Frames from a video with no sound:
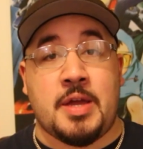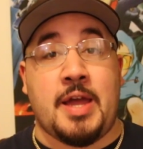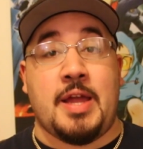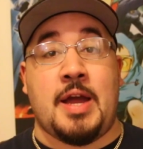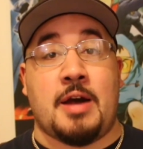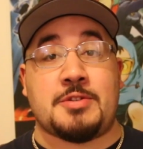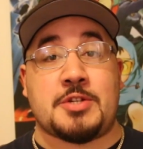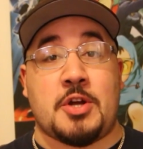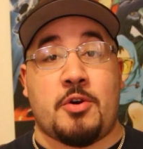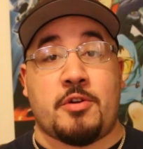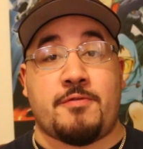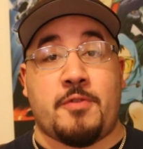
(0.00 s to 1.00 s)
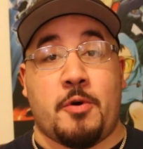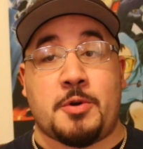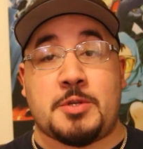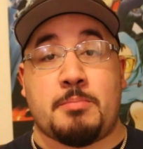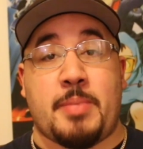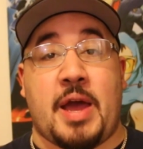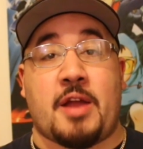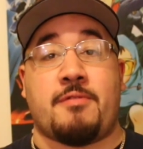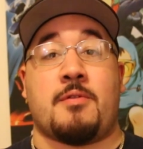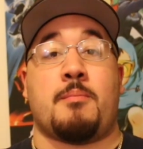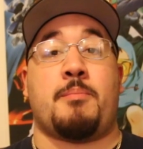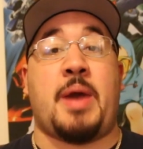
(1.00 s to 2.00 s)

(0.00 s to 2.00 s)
Hey, how's it going, folks? I'm back from